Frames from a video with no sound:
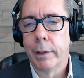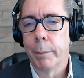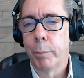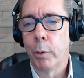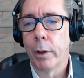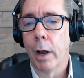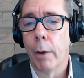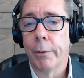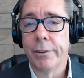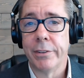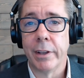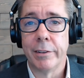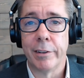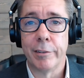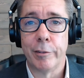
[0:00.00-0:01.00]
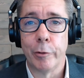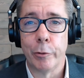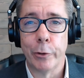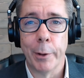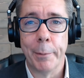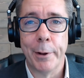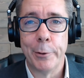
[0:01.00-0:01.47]
The employee always thinks it's
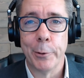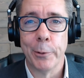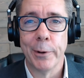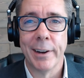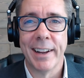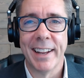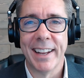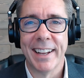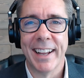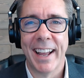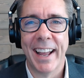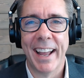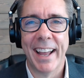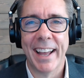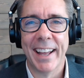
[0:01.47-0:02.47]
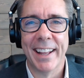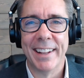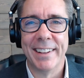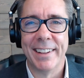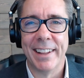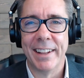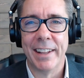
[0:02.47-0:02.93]
discriminatory
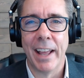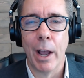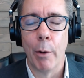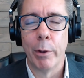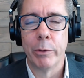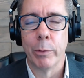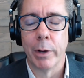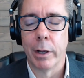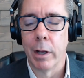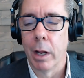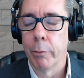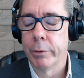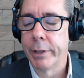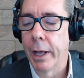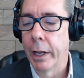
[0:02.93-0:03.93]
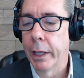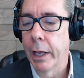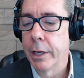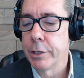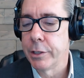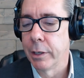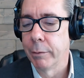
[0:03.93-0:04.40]
and they always want to call it
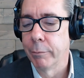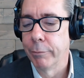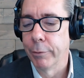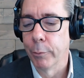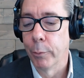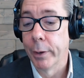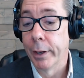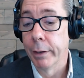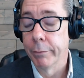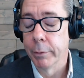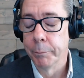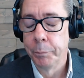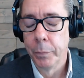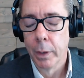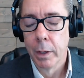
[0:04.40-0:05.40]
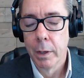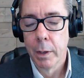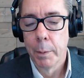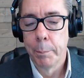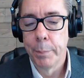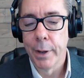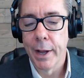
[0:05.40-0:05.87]
retaliation for whatever.
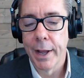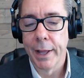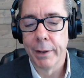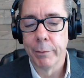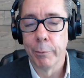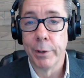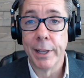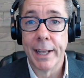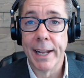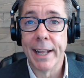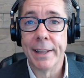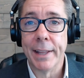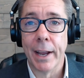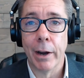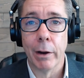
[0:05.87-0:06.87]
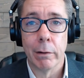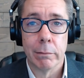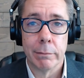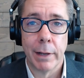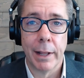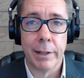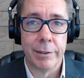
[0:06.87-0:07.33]
But when you get in
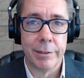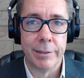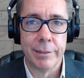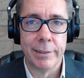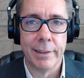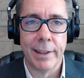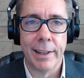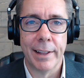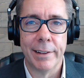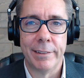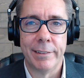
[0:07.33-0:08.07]
there, it's